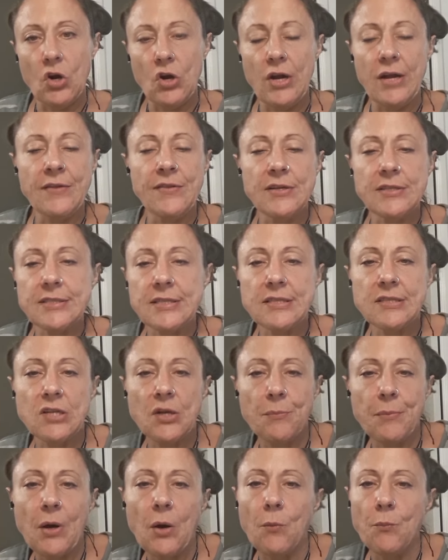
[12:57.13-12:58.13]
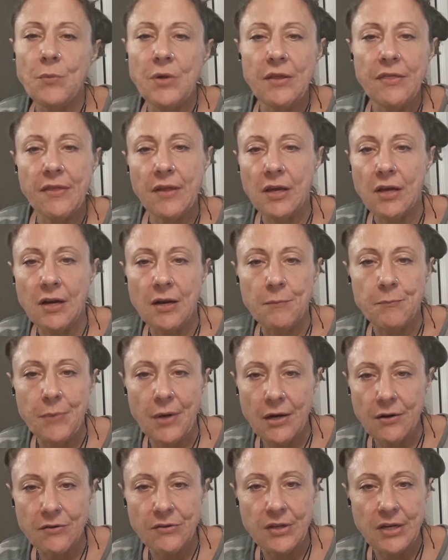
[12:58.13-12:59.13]
and this isn't about me thinking I'm
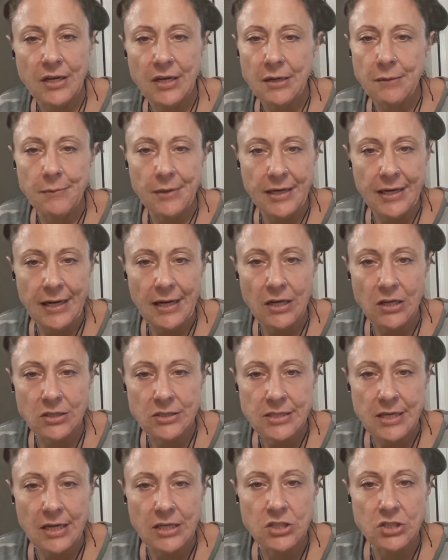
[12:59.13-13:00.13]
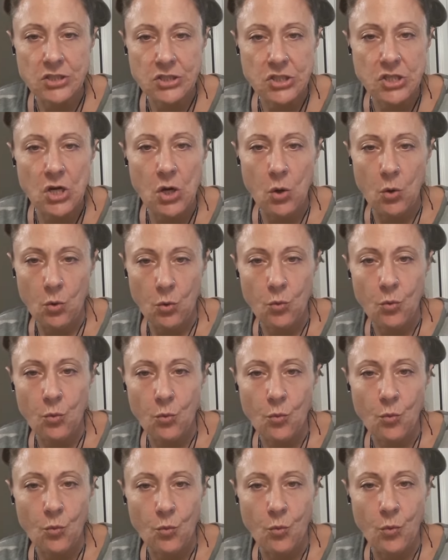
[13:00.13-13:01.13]
better than anybody else, I just know
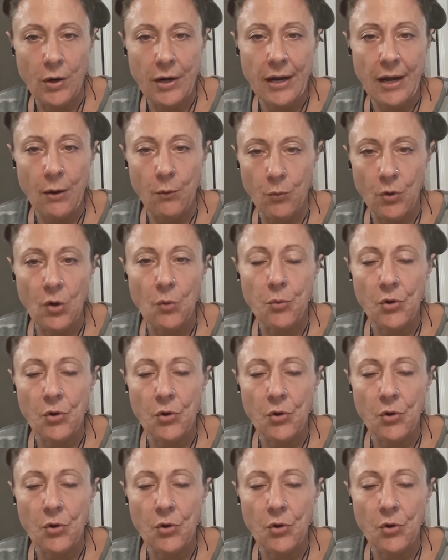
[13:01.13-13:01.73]
what I will